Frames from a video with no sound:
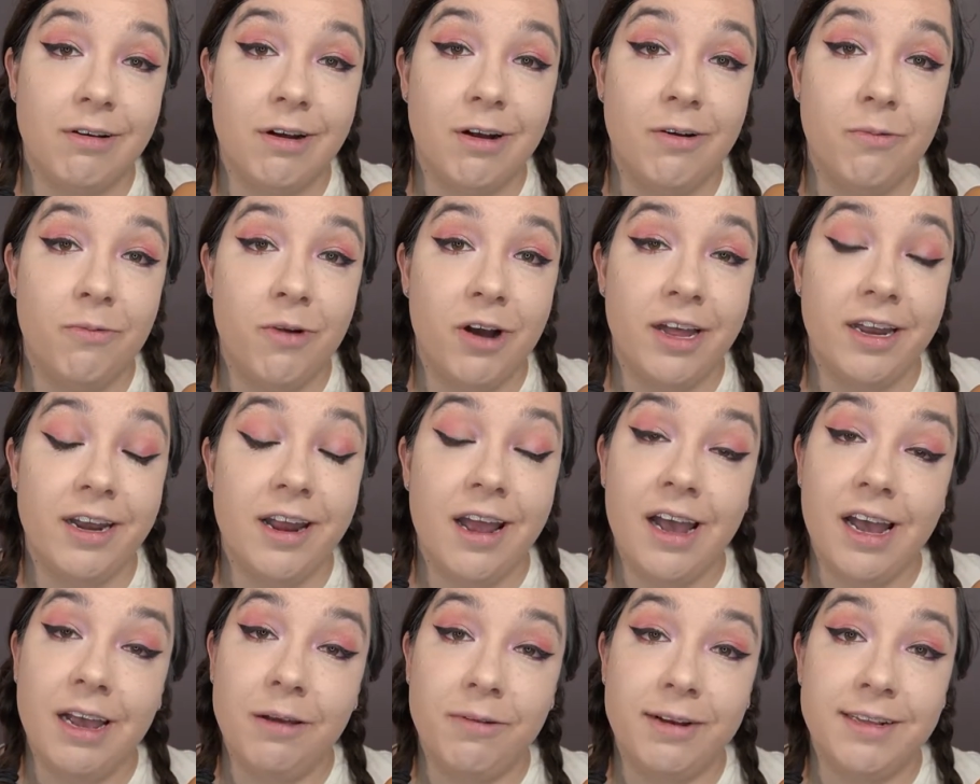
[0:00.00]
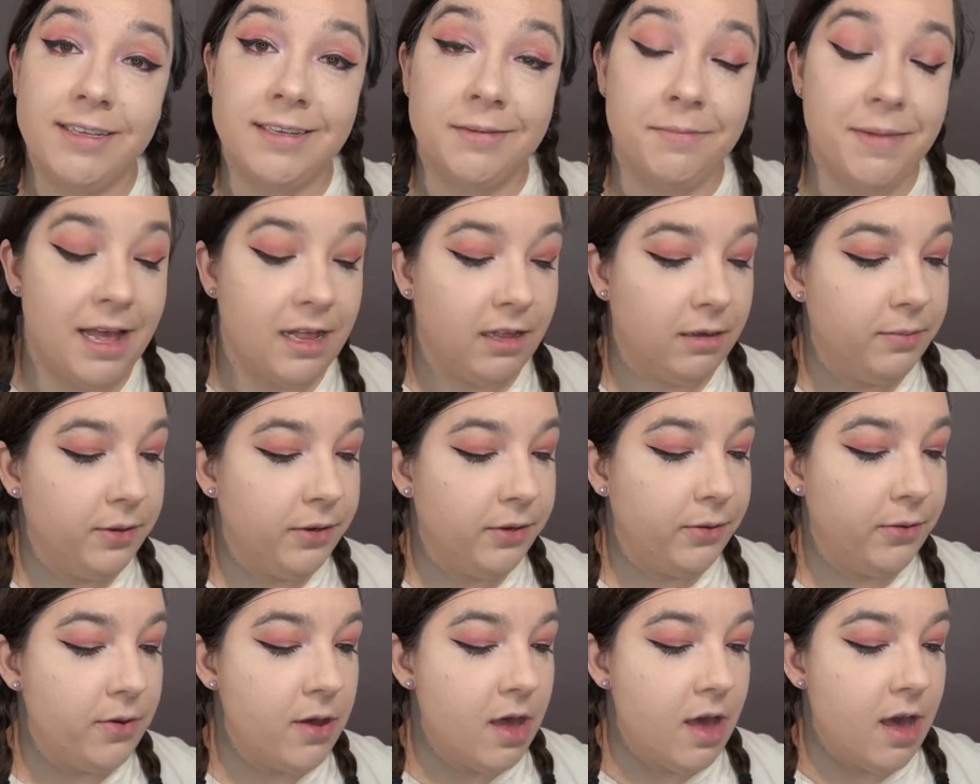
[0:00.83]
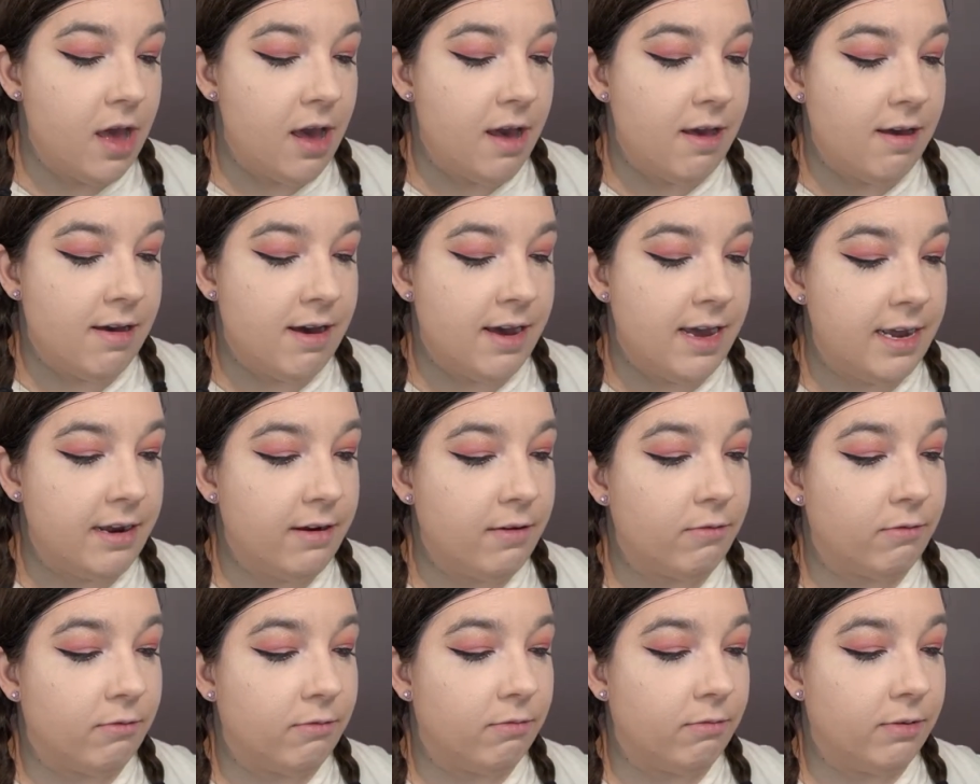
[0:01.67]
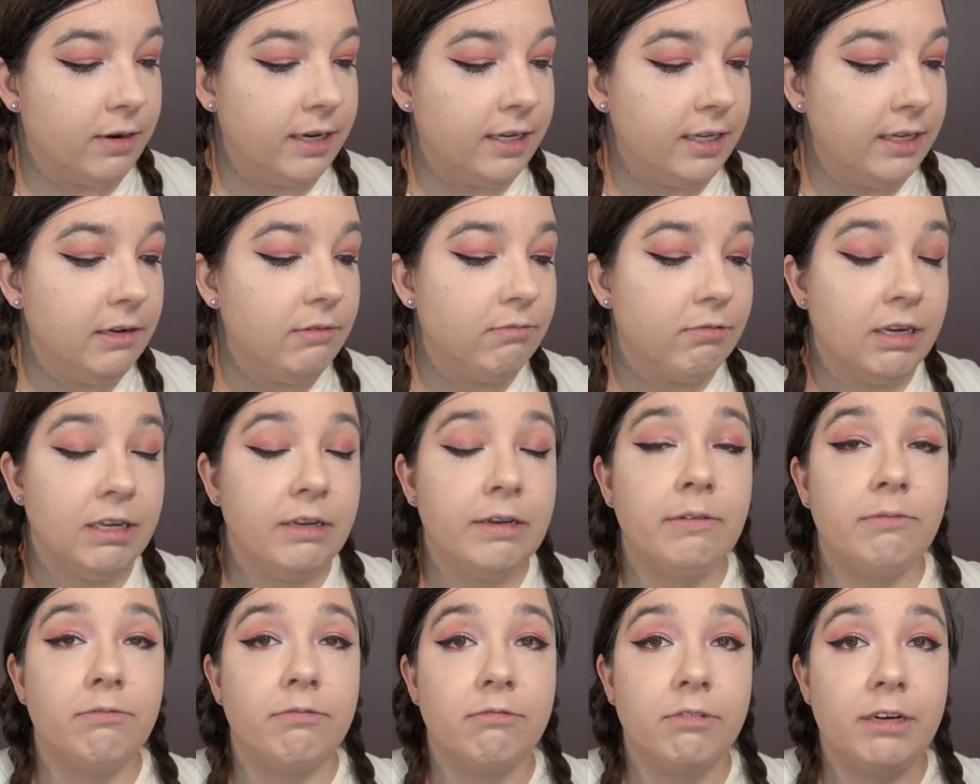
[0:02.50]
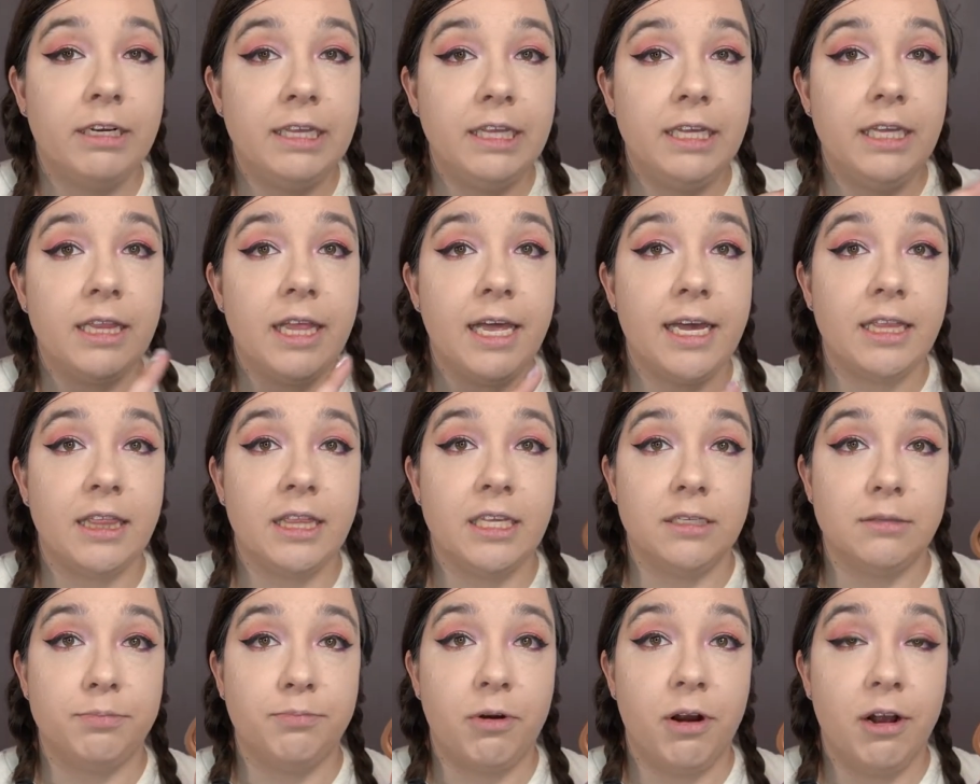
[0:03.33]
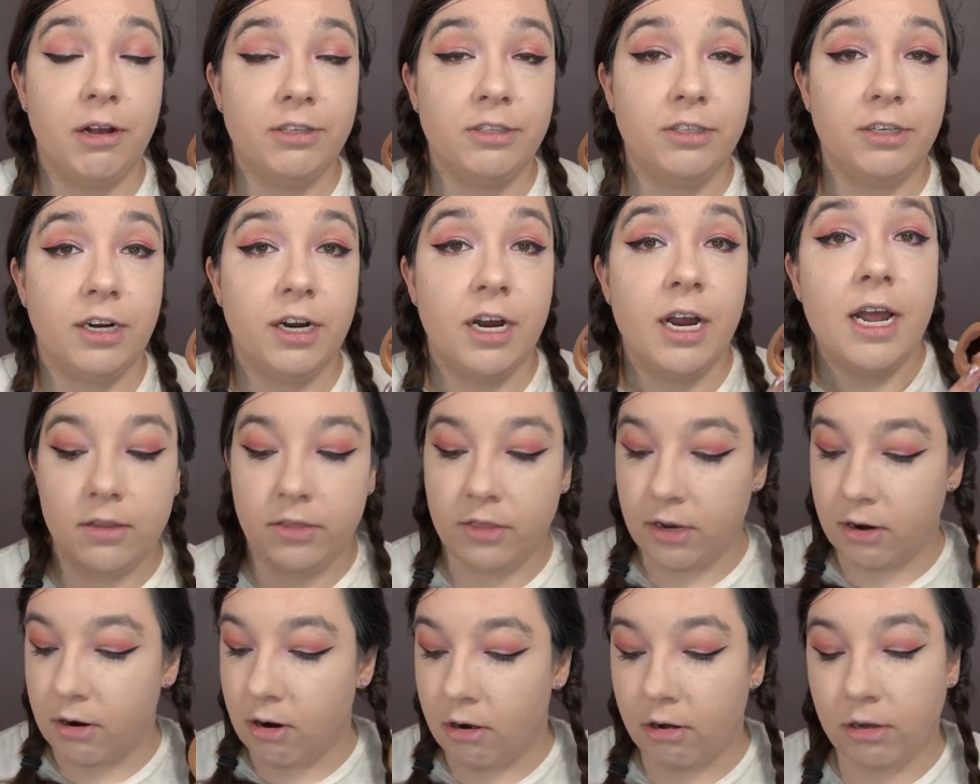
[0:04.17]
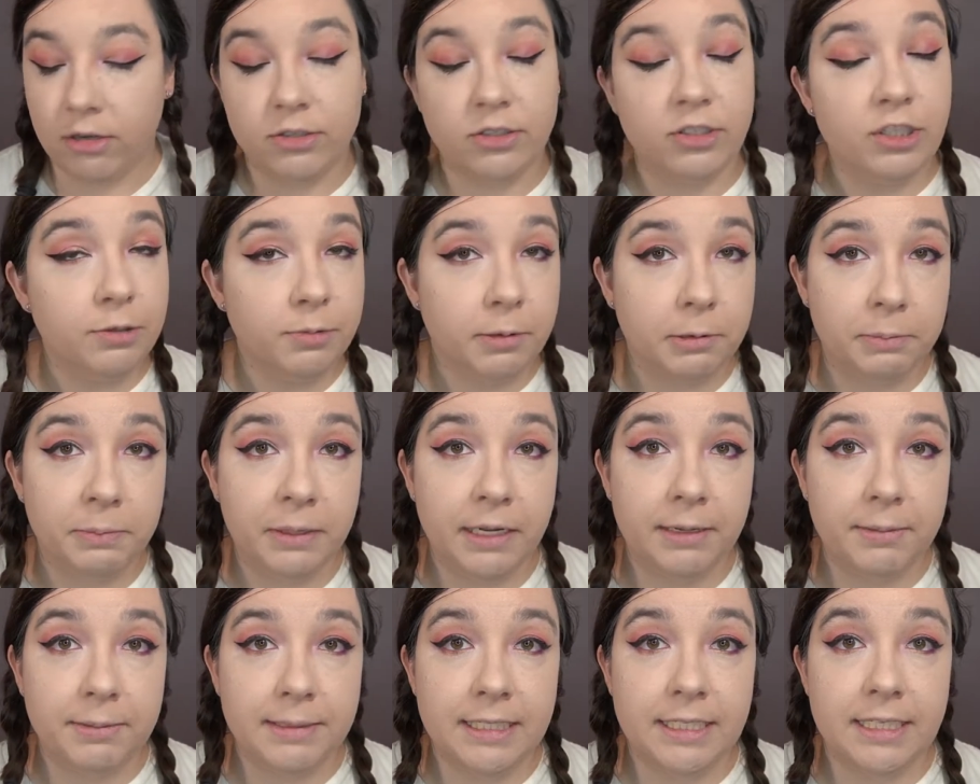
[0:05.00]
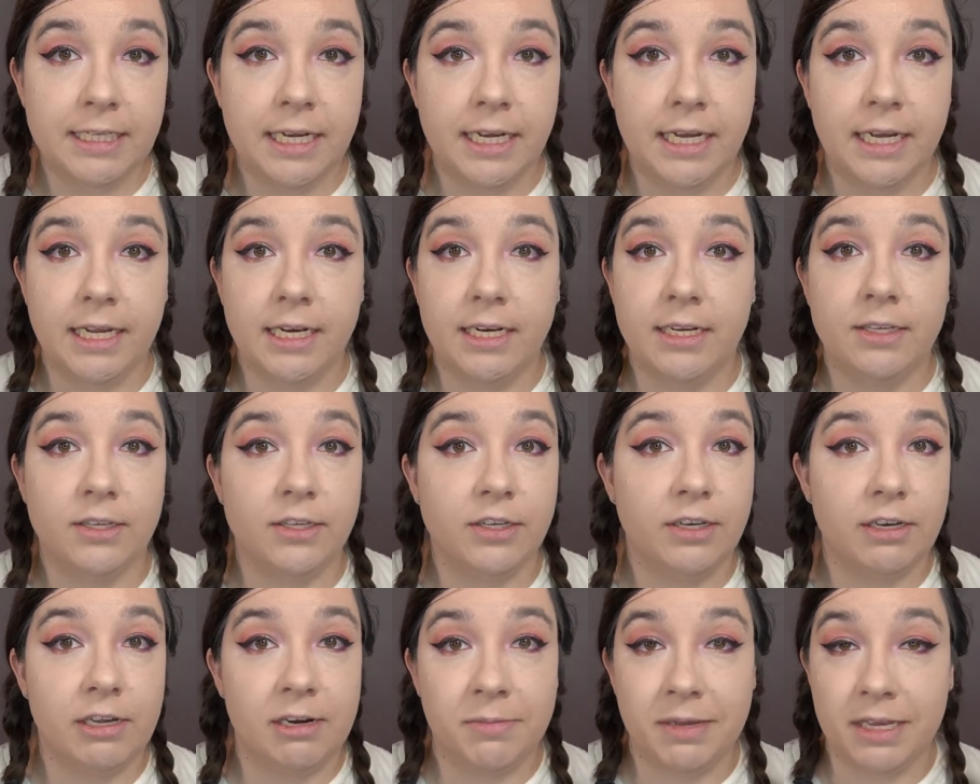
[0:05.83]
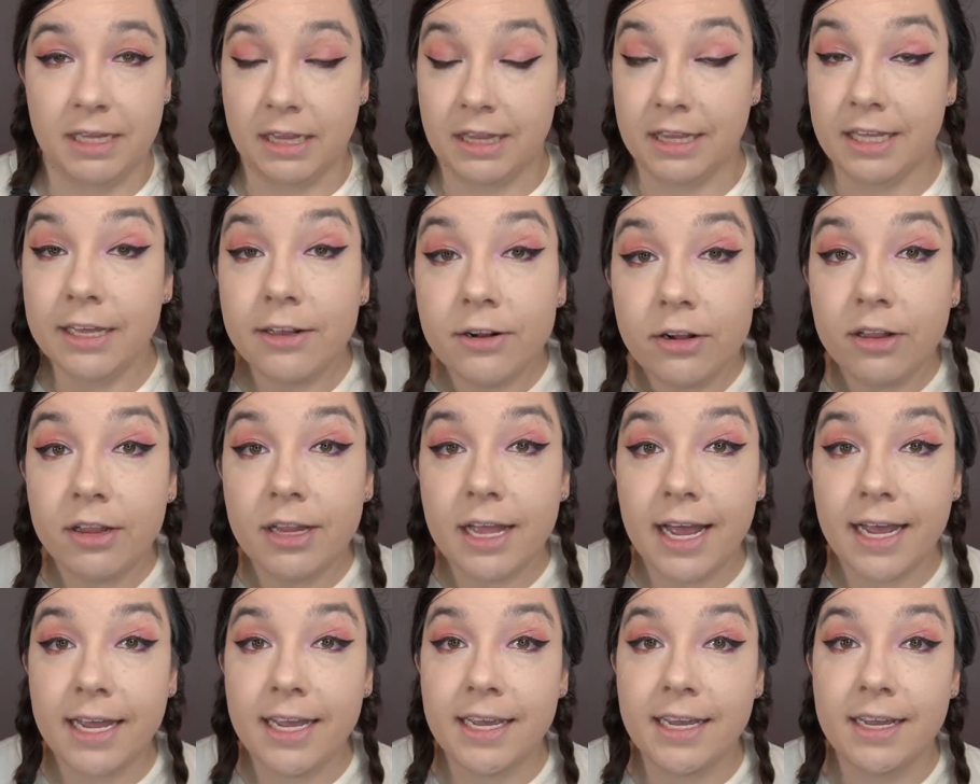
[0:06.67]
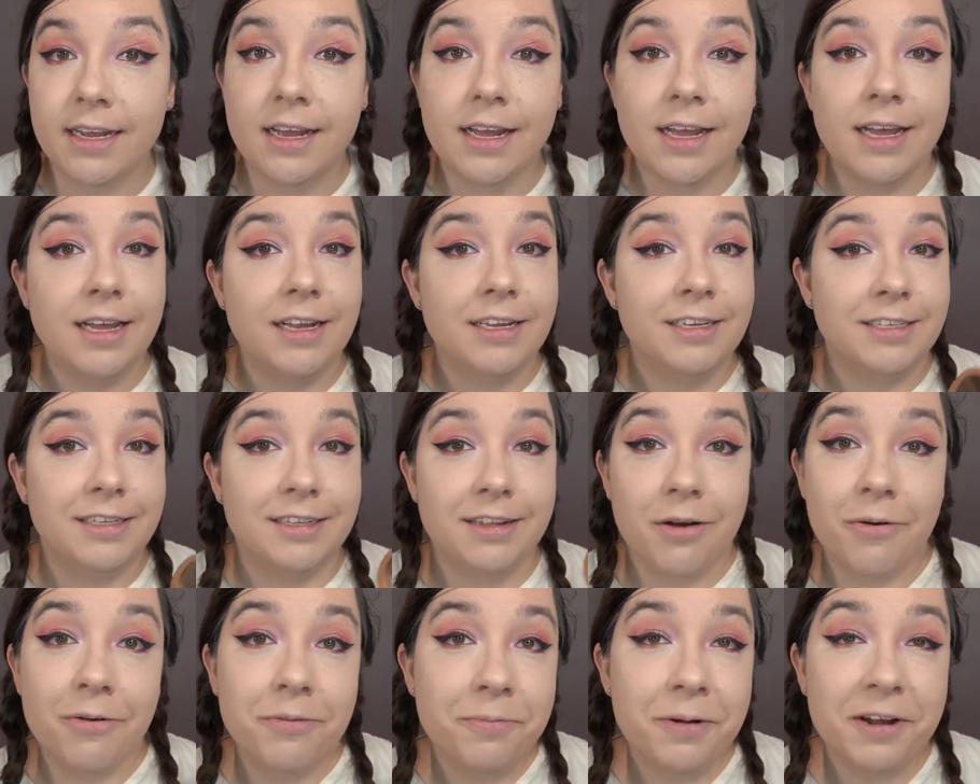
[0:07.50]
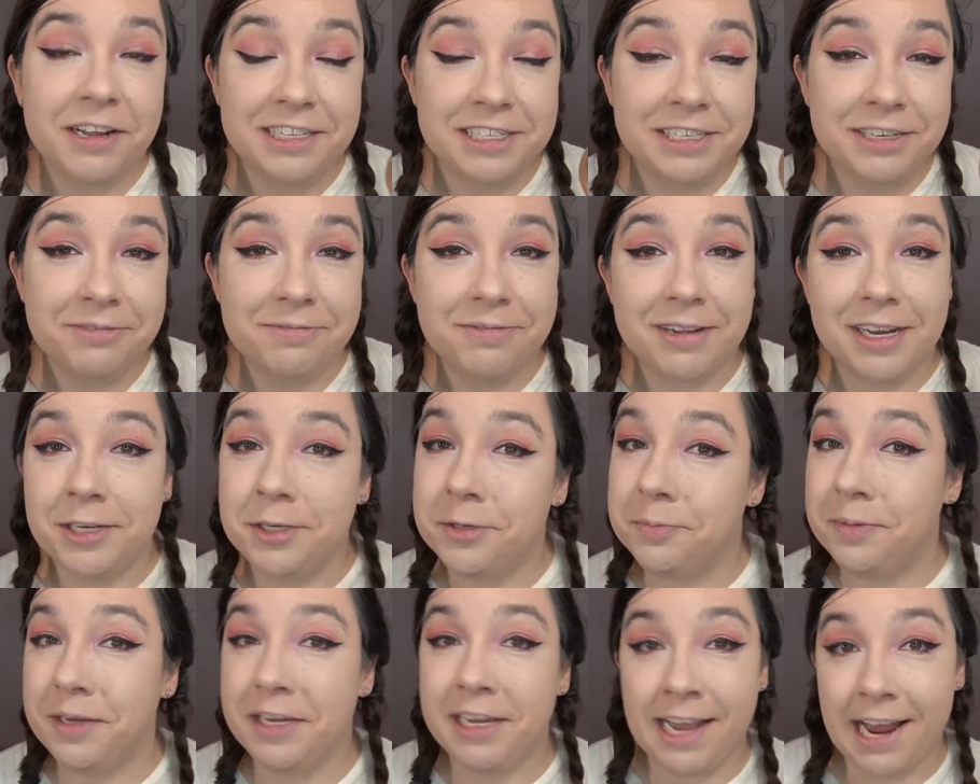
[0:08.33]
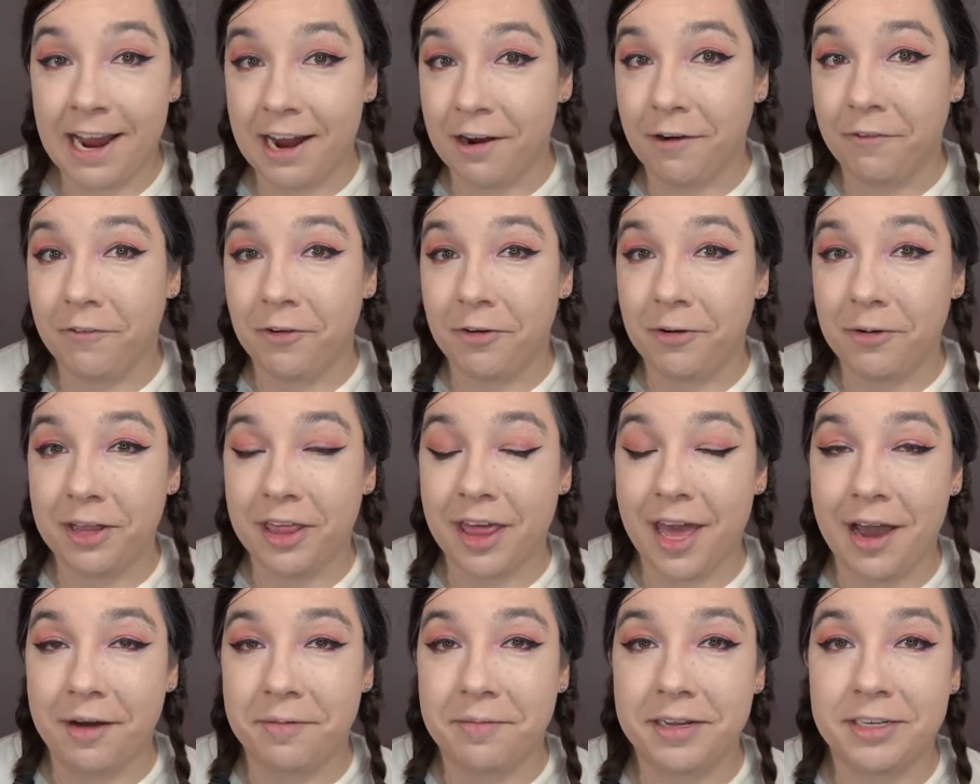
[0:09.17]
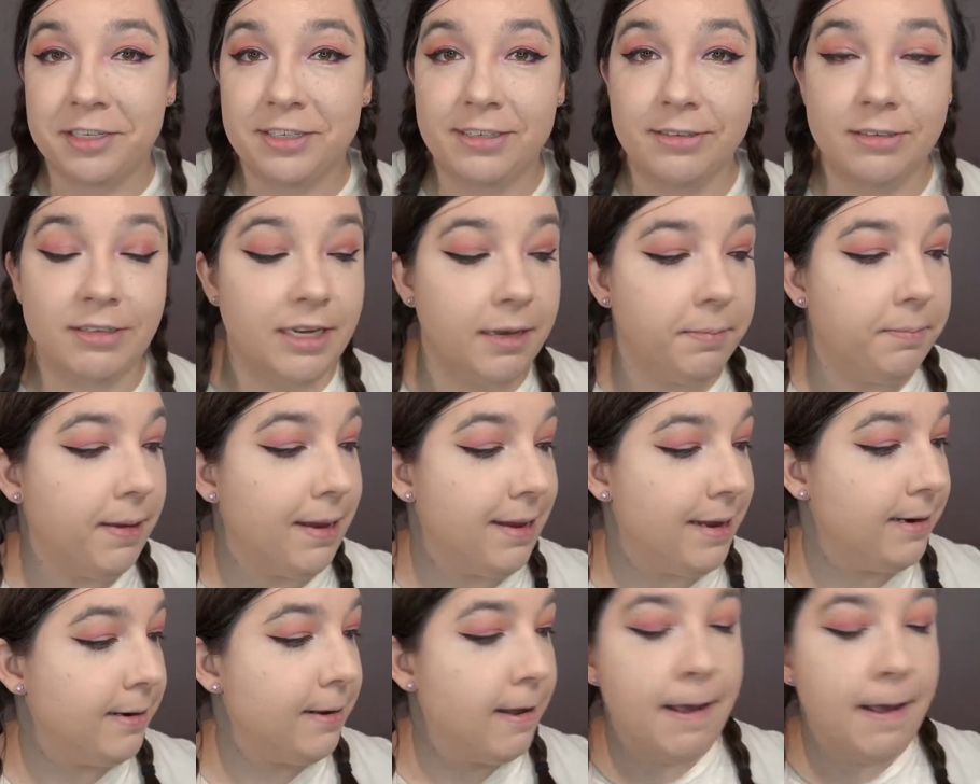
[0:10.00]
01 I Went to Malibu. I really like this bronzer. They're all super pigmented, so you gotta be a little light. Don't put too much, be careful with how much you dip in,